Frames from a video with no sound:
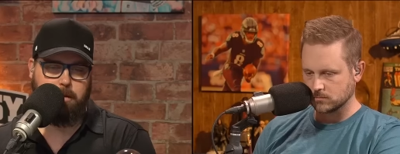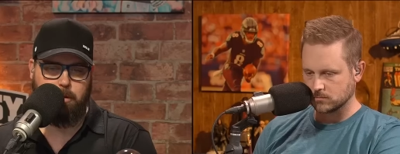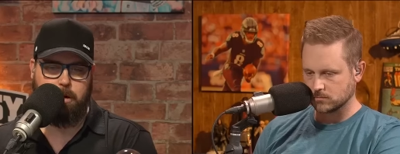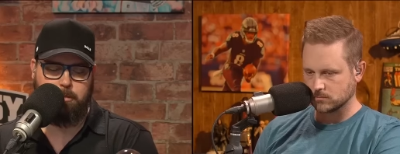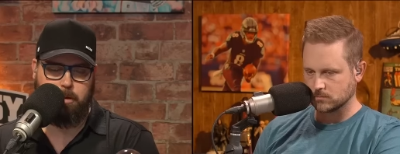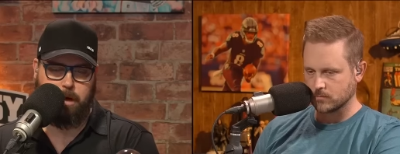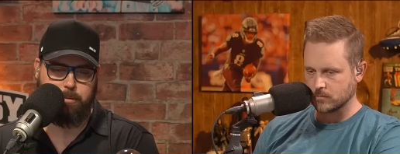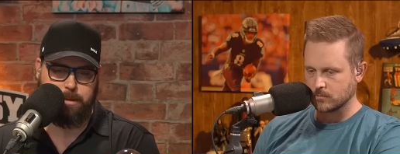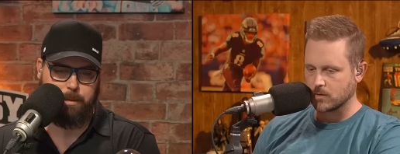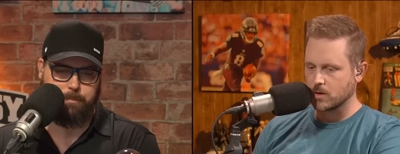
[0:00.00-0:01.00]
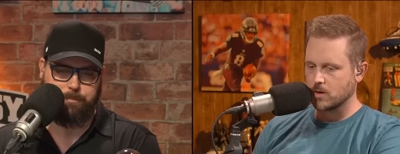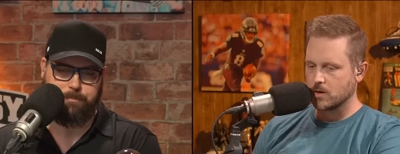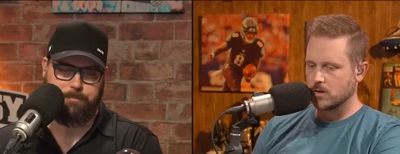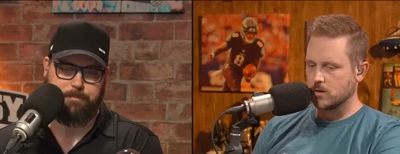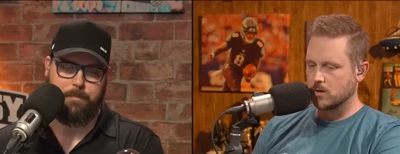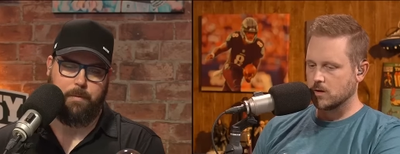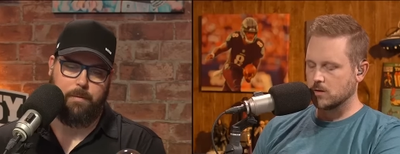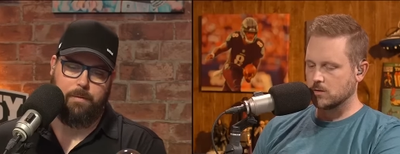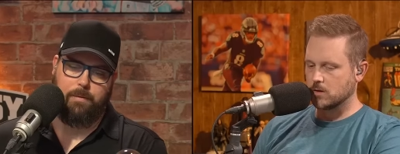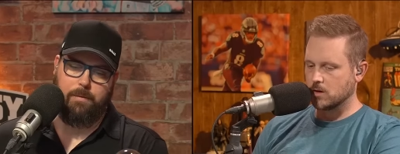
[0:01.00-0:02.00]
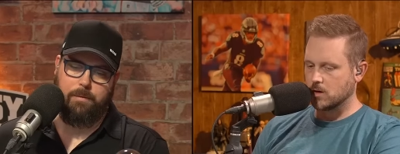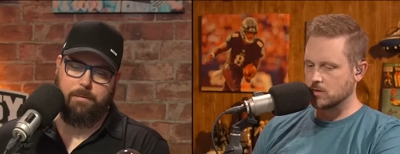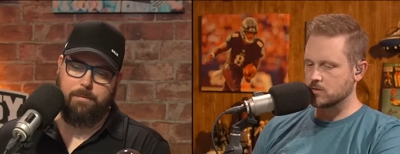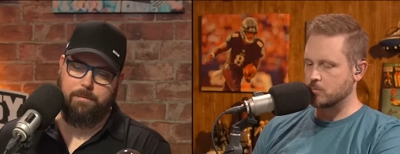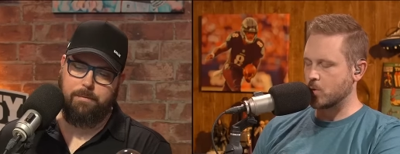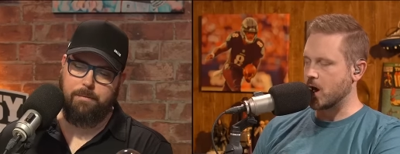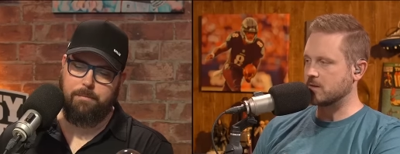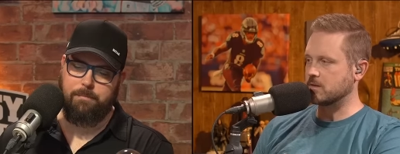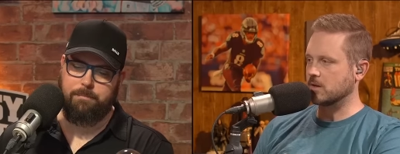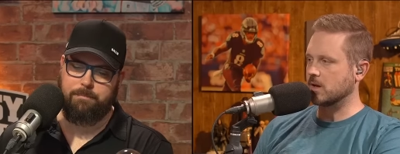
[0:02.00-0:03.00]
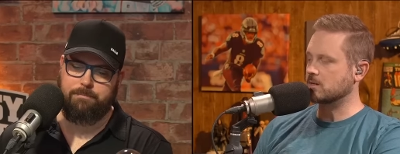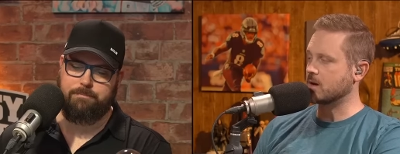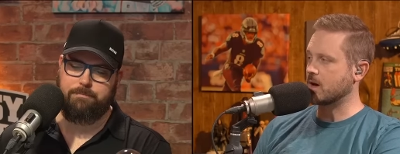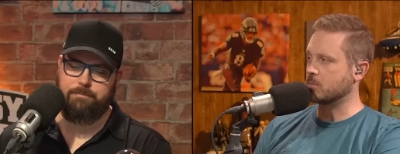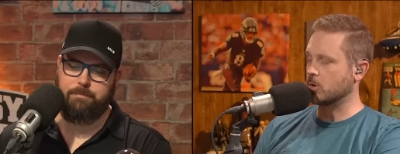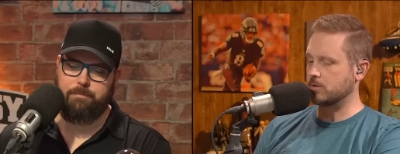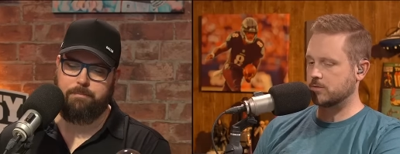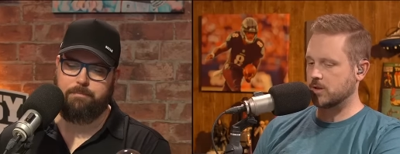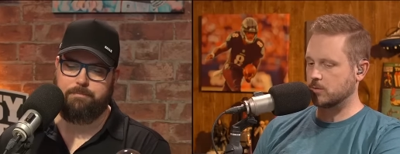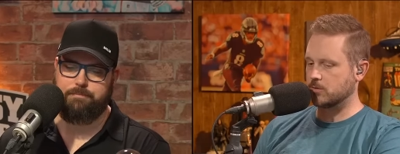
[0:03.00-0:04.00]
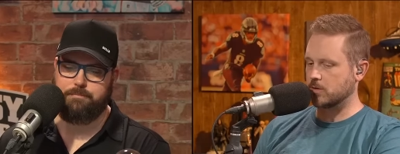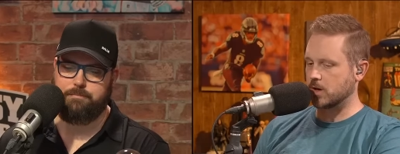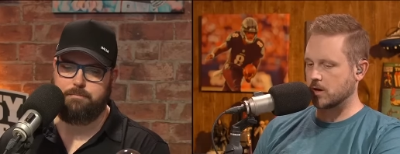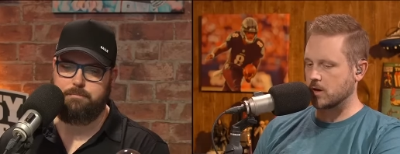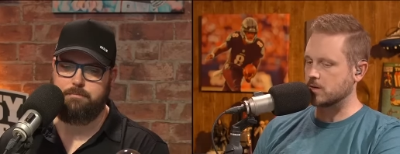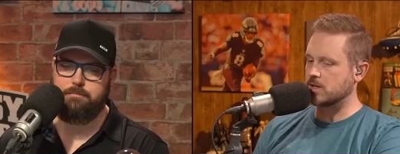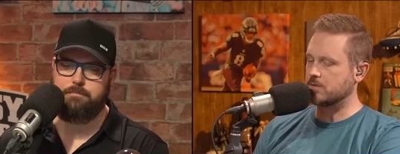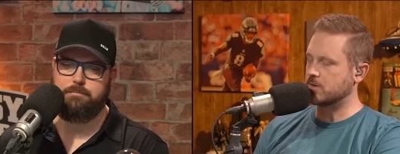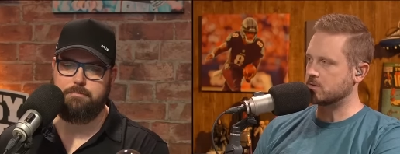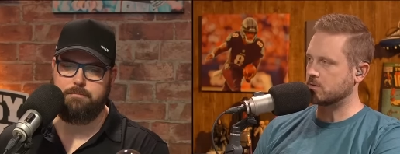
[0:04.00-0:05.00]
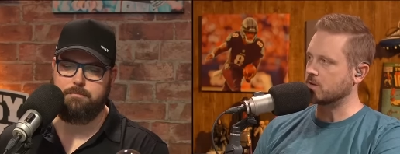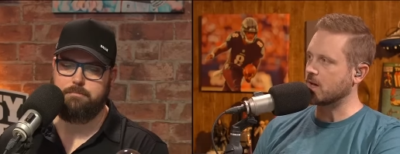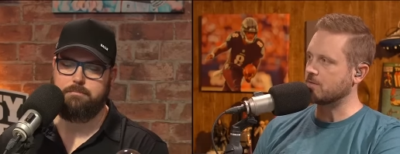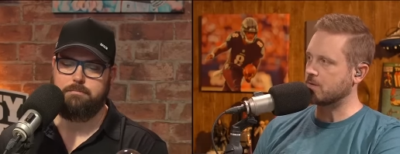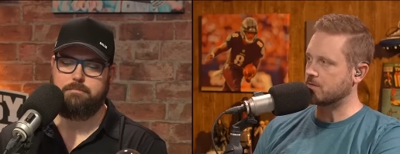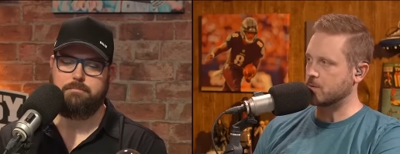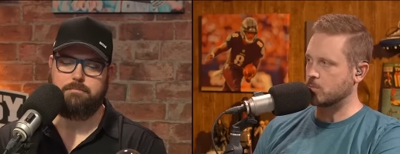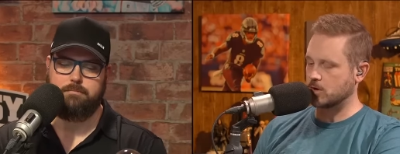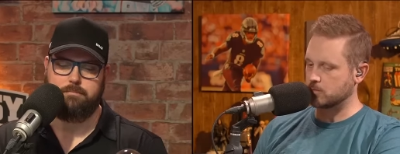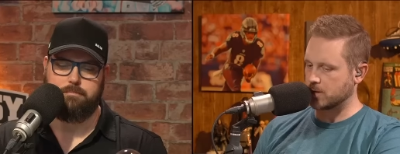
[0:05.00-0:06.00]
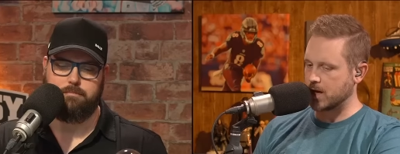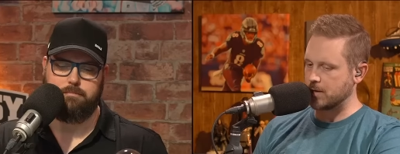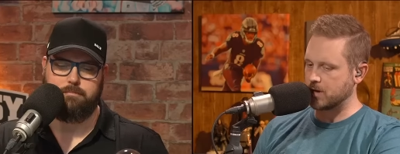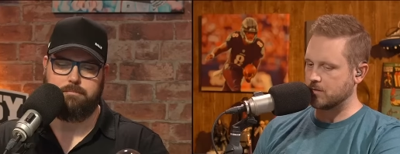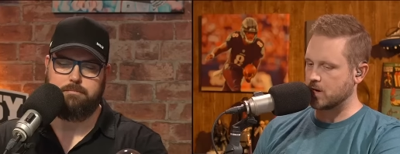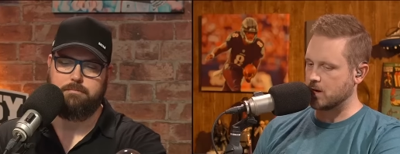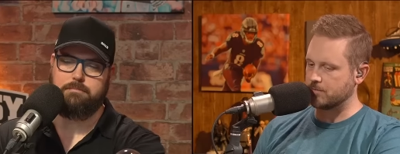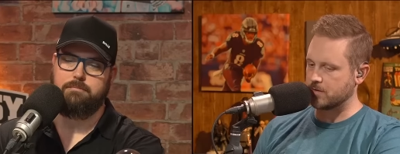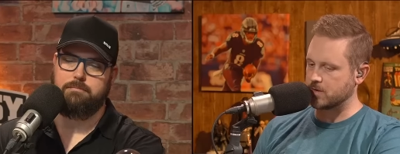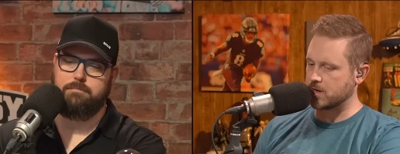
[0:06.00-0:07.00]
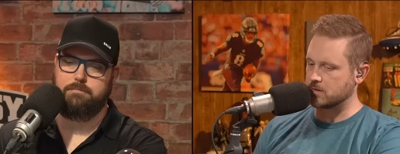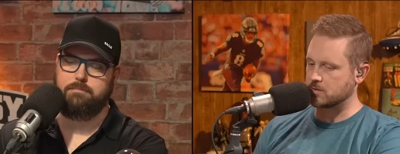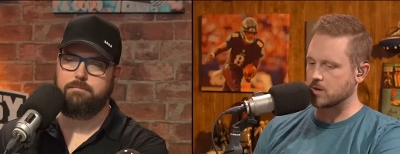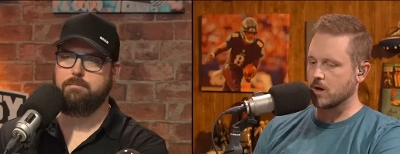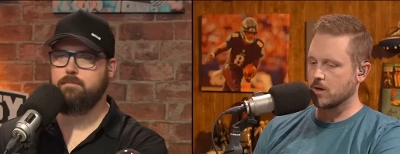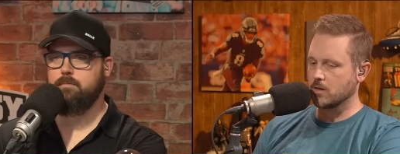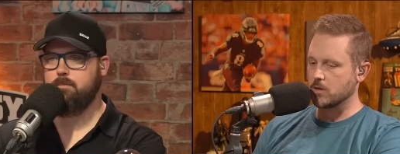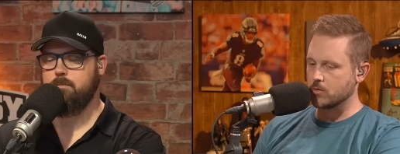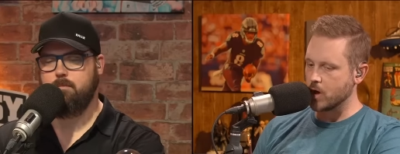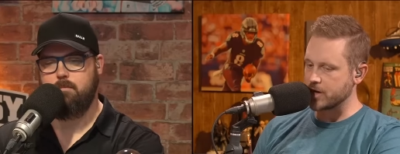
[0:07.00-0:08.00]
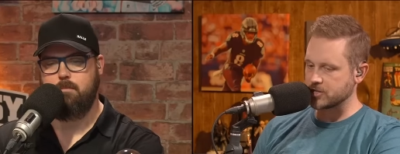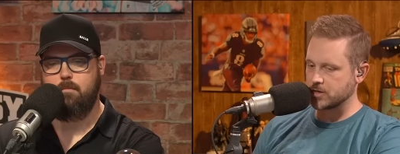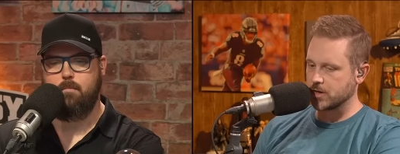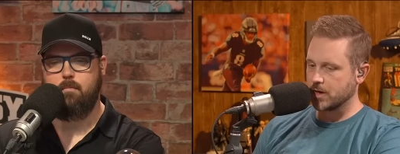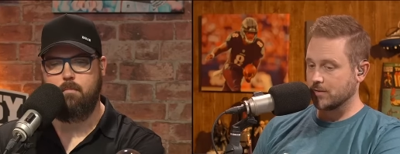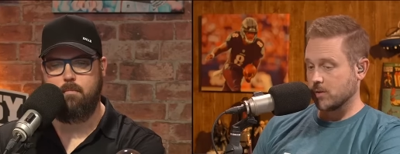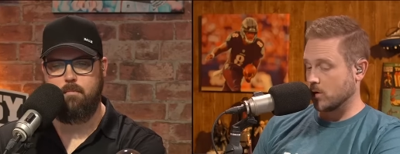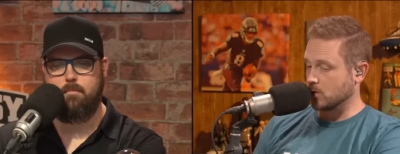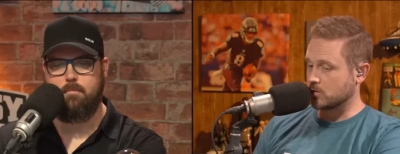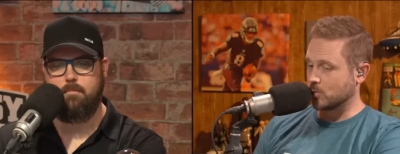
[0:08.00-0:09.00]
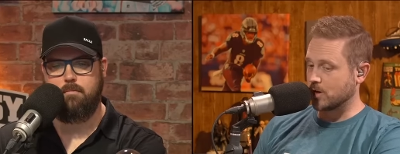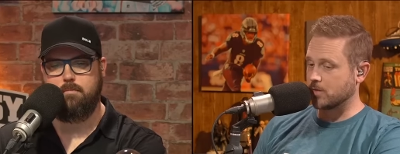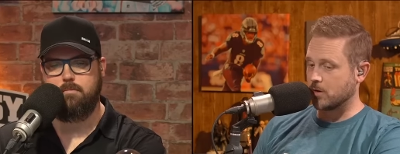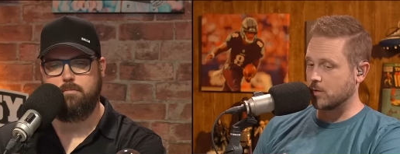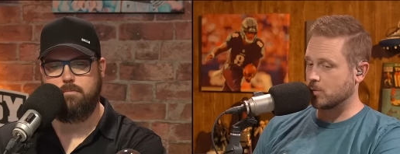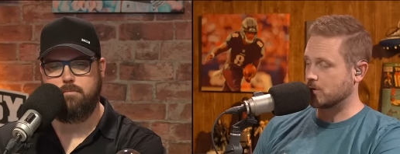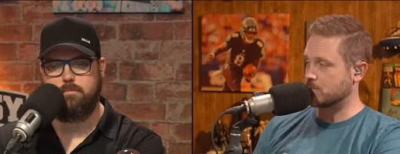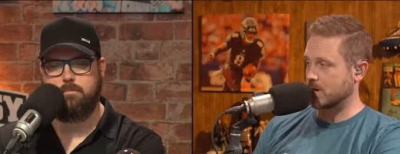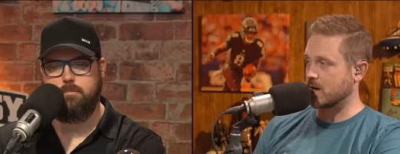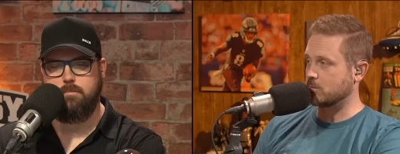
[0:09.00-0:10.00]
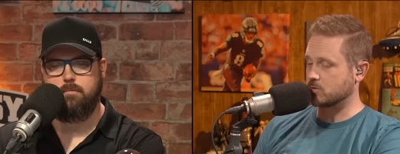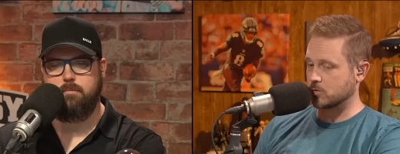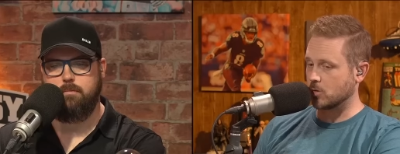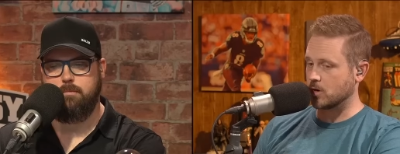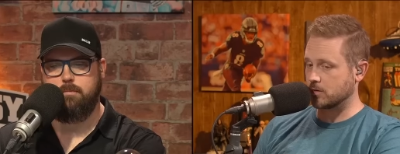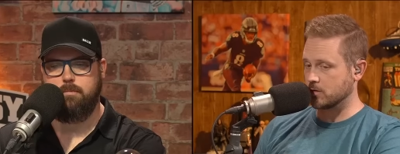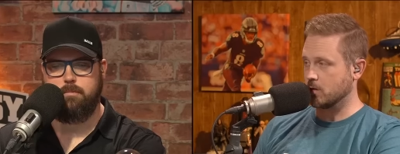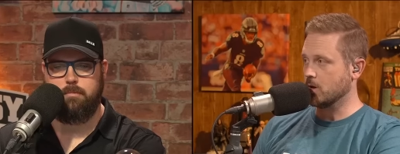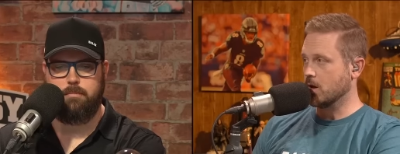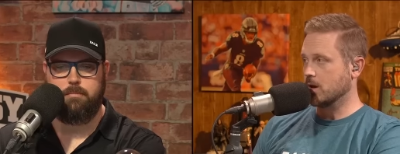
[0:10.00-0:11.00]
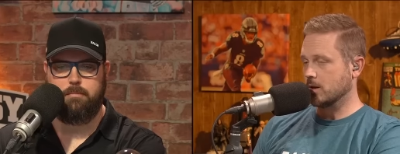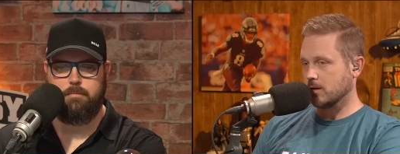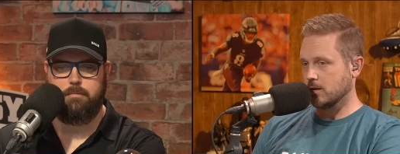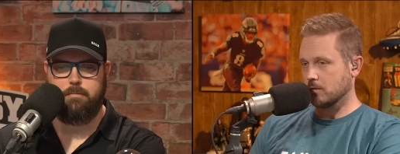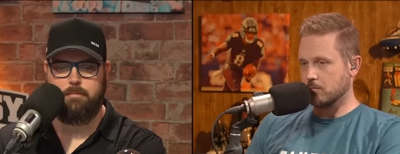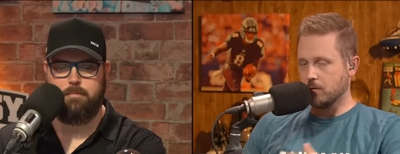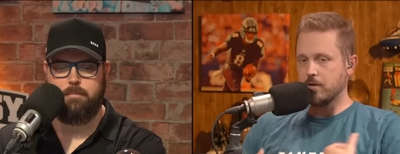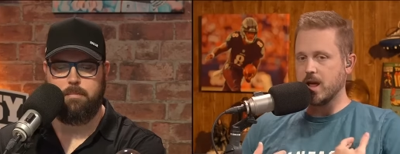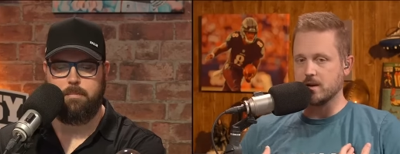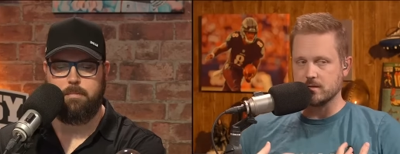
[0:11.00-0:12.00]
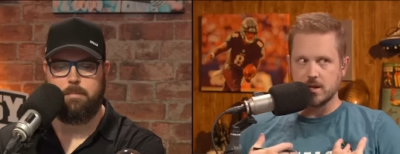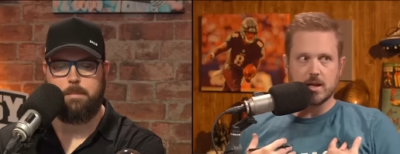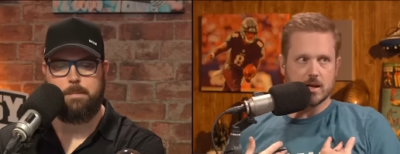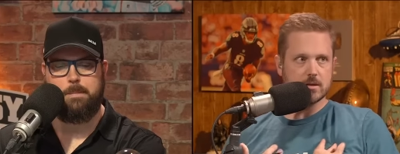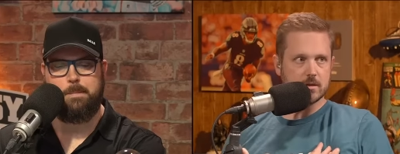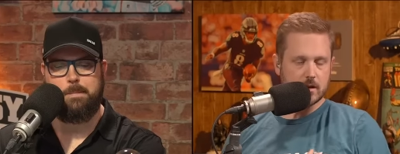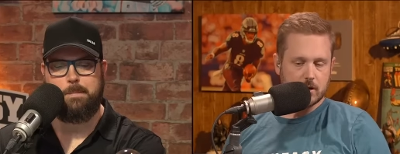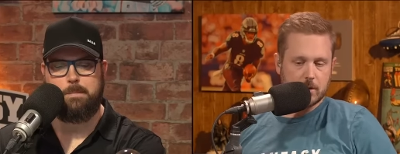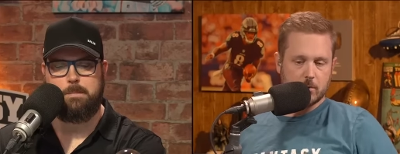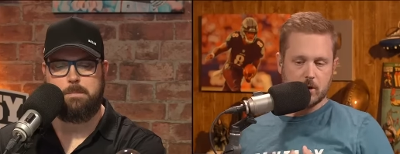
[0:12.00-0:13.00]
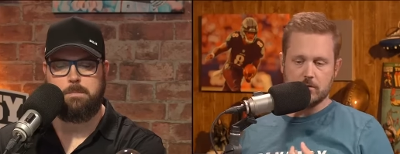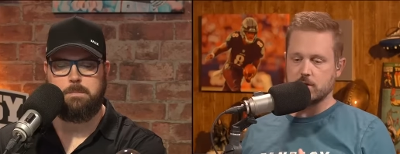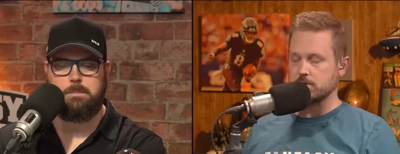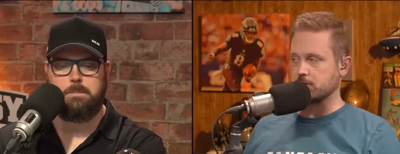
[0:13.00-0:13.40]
Speaker 1: I'm, I'm okay with that. Unsurprisingly, a Todd Bowles team was very good on the defensive side, fifth in points per game given up, fifth against the rush. They were only twenty-third in points per game scoring. So for fantasy, it's a little bit more of a